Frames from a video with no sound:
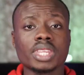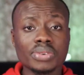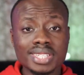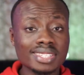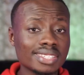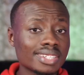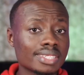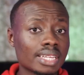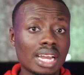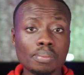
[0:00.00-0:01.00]
The craziest thing is
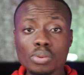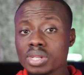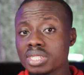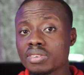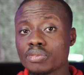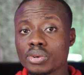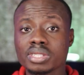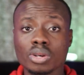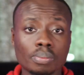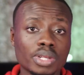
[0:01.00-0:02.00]
that Apple wasn't the
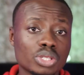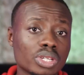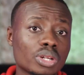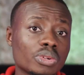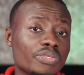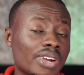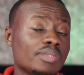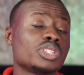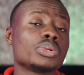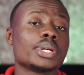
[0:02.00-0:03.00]
first company to include
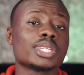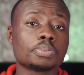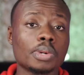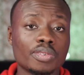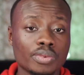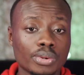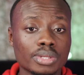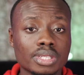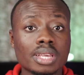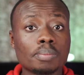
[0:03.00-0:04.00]
5G on their smartphones.